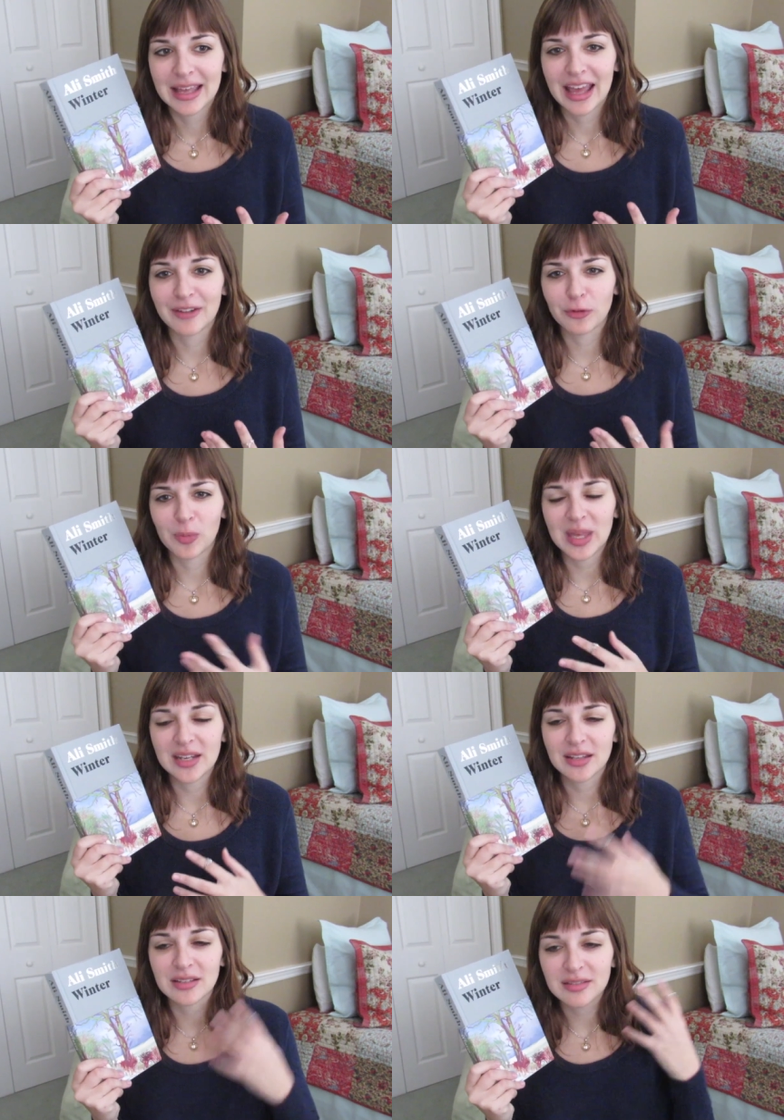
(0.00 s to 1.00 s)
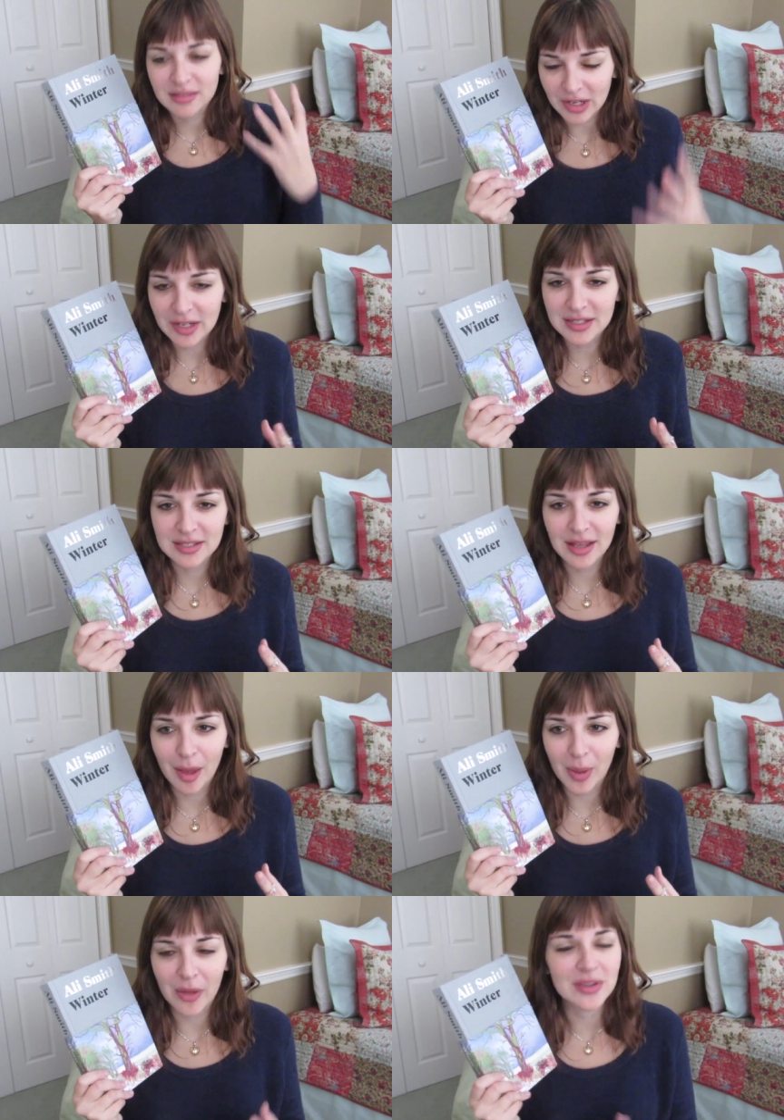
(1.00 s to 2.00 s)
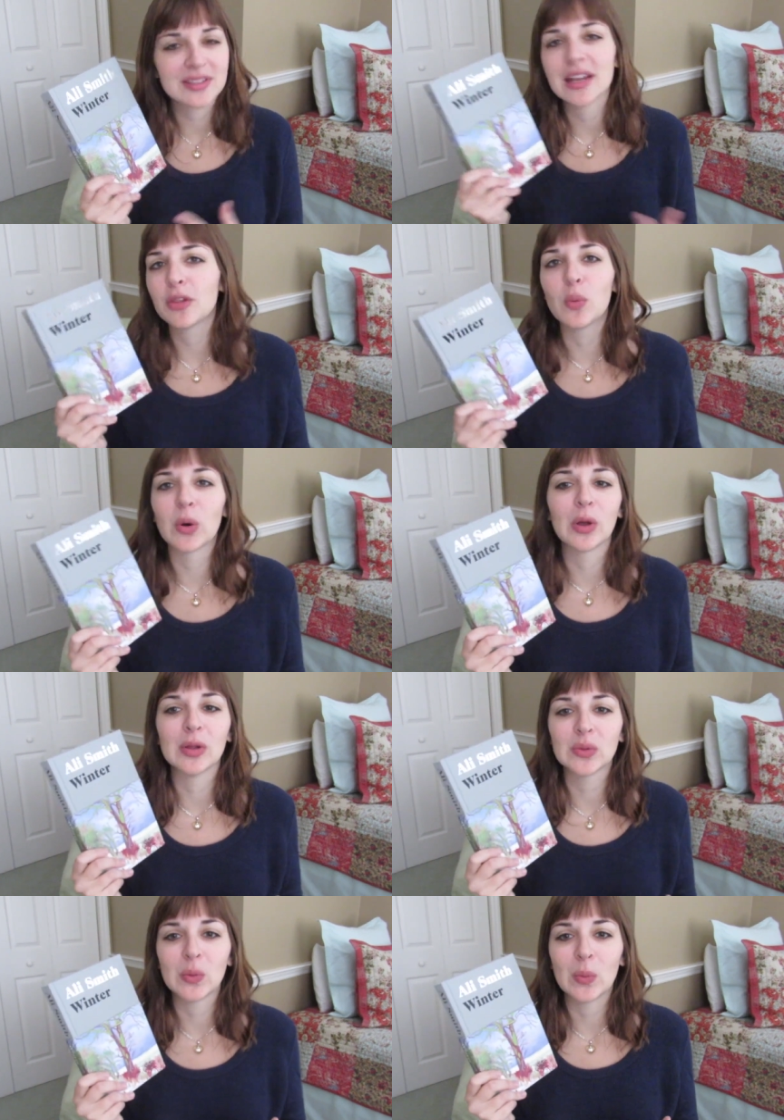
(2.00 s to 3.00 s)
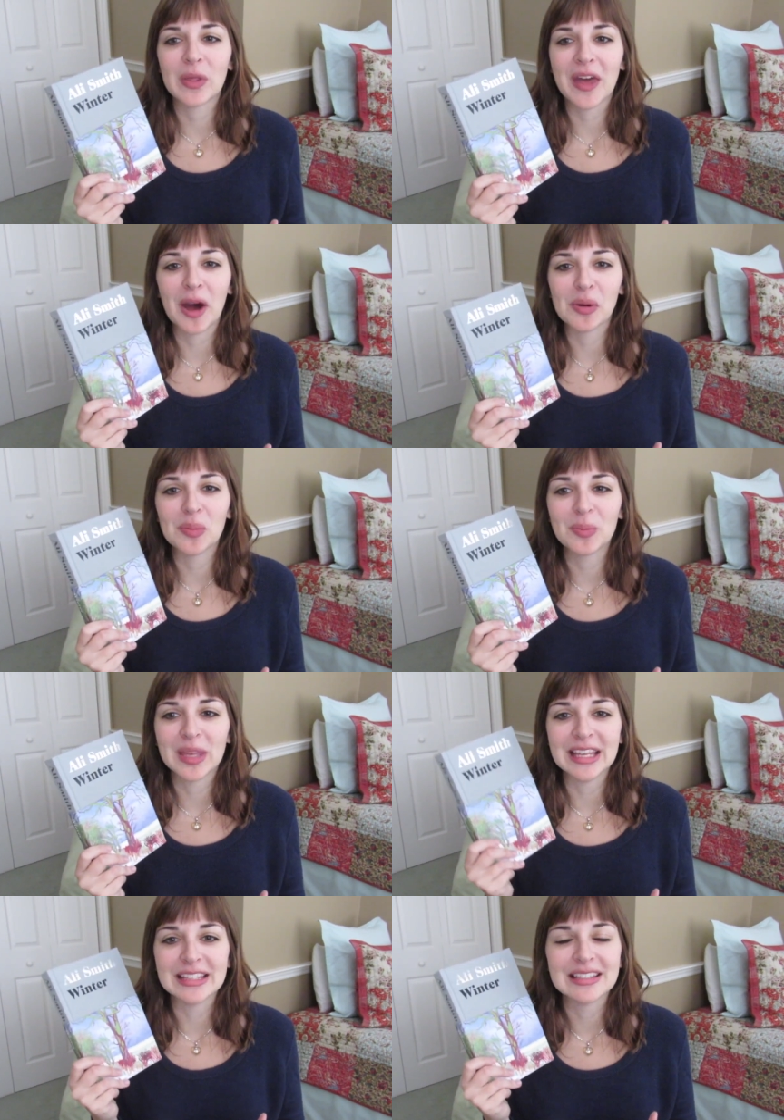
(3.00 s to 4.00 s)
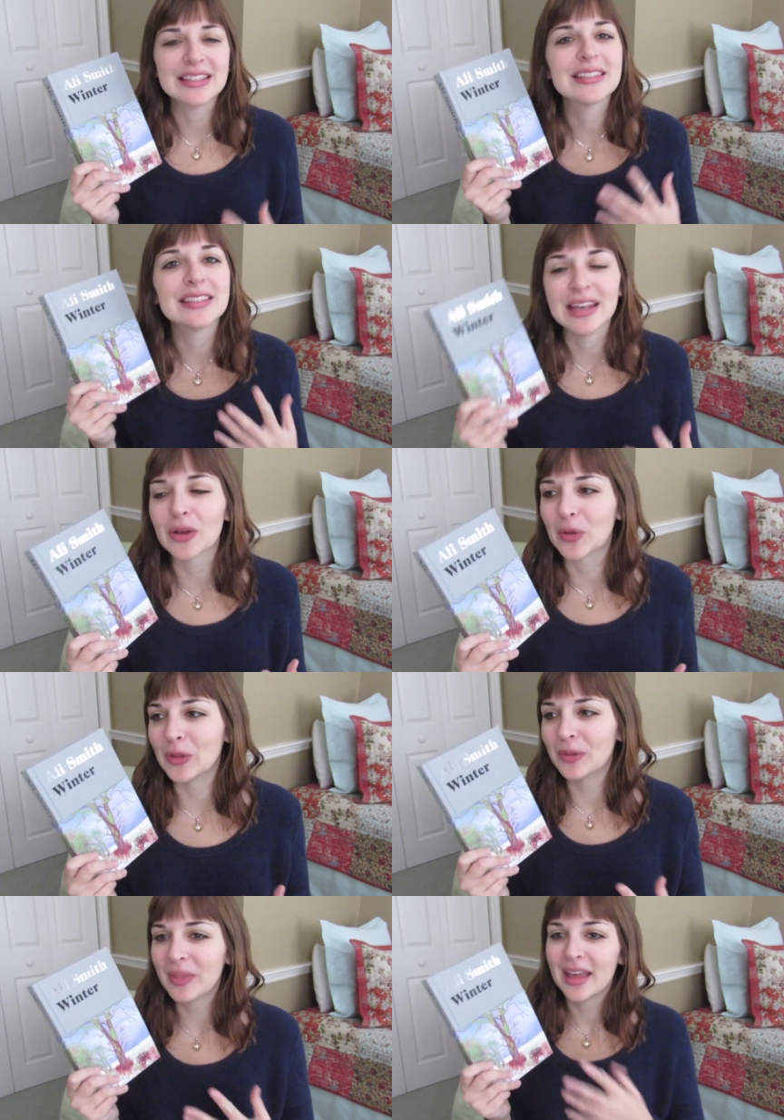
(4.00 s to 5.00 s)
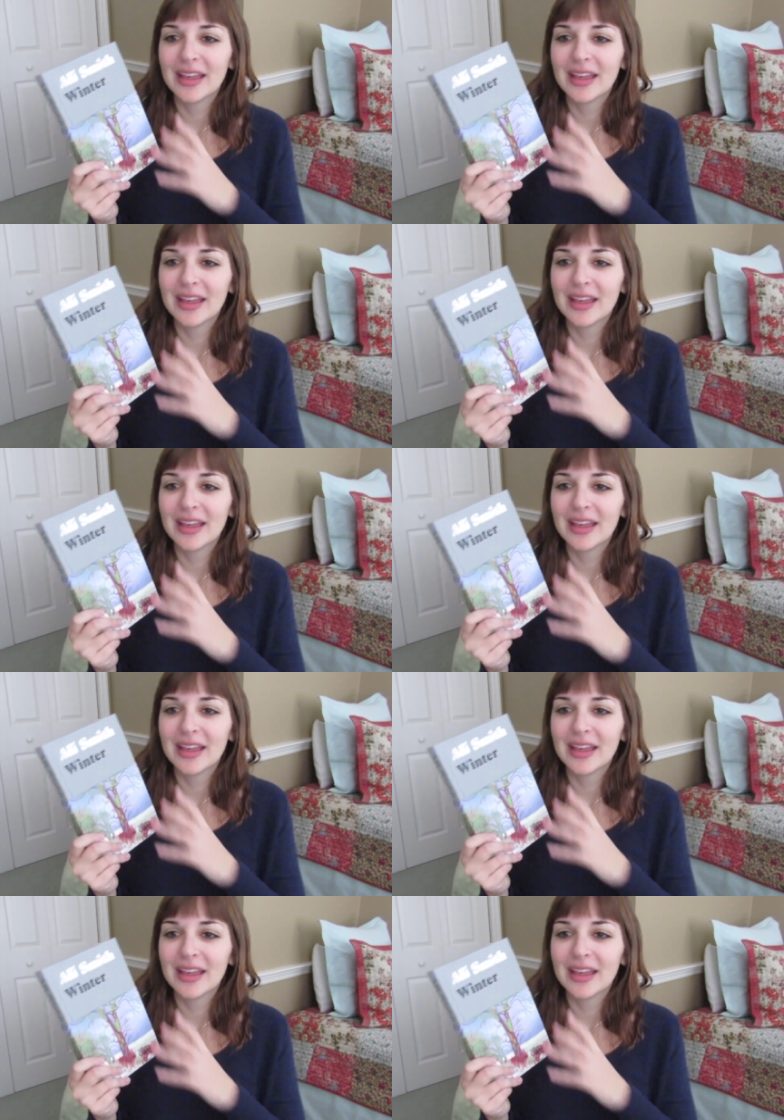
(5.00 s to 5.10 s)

and for being concerned about the state of the world without being cynical.